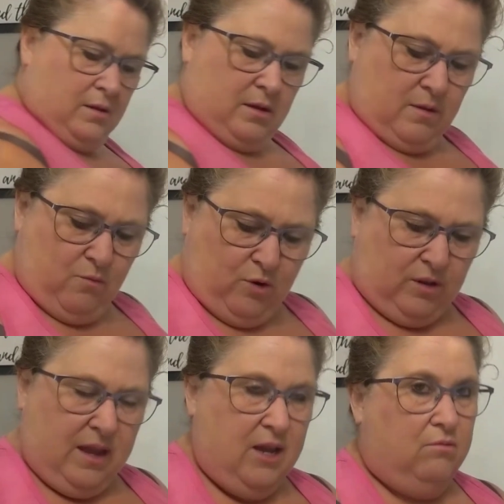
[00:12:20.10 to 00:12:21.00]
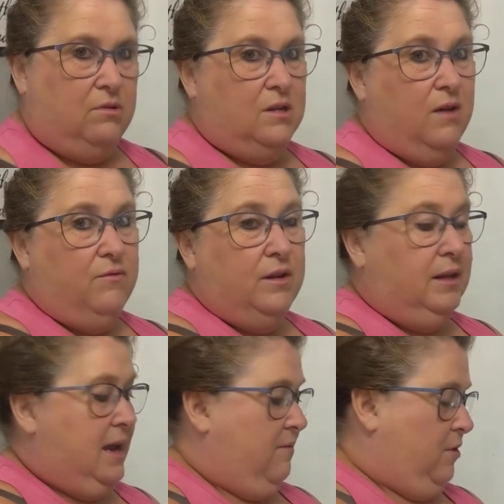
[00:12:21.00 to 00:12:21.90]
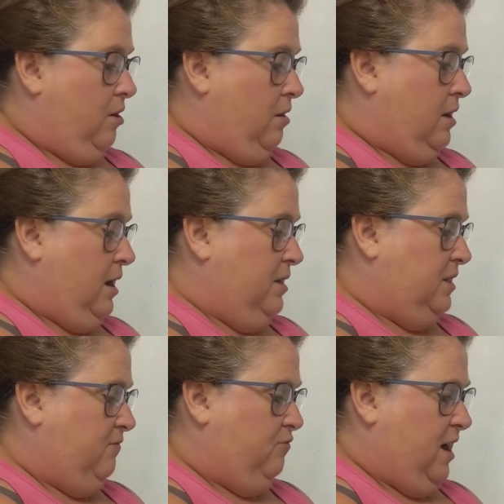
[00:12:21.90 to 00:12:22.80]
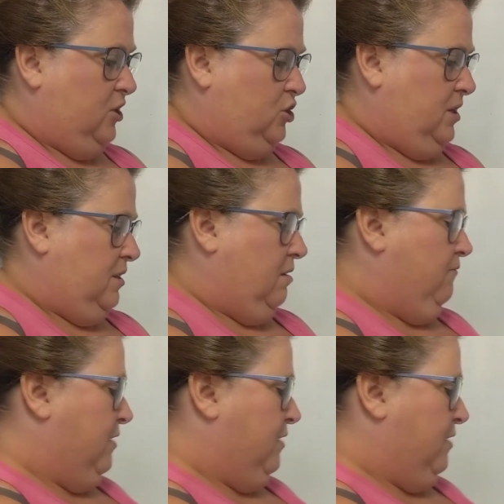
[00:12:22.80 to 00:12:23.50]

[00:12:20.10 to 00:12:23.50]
Work that. You definitely have all kinds of fractions on